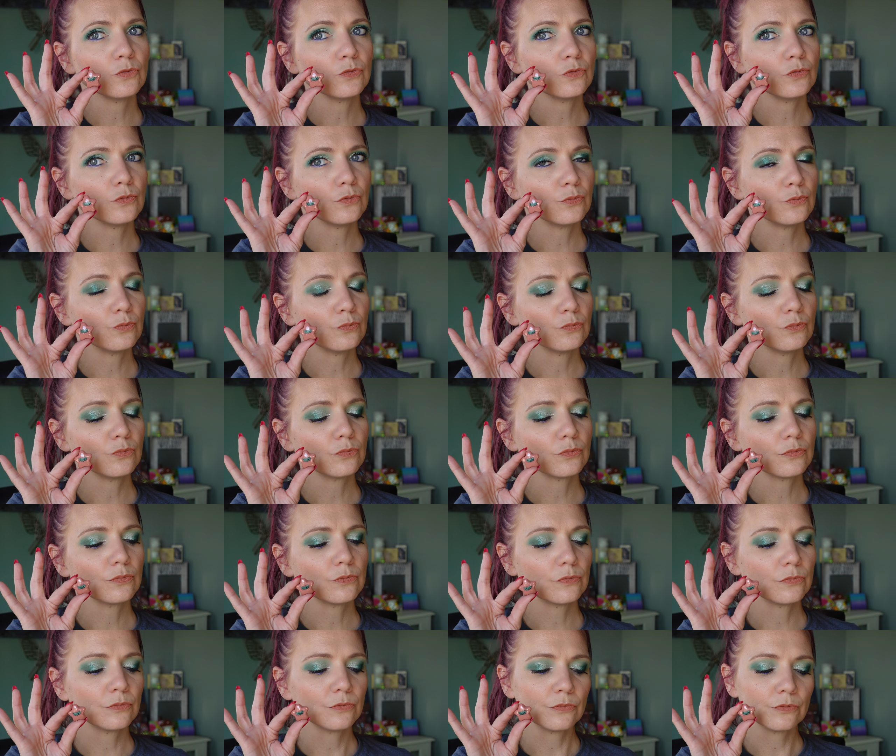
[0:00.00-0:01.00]

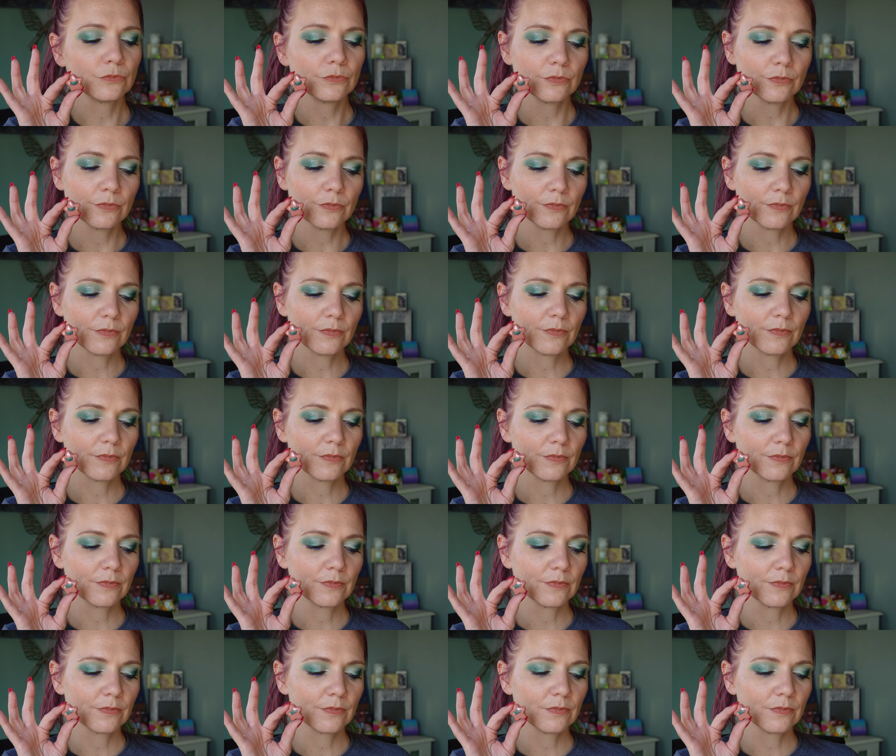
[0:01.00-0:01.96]
[no speech]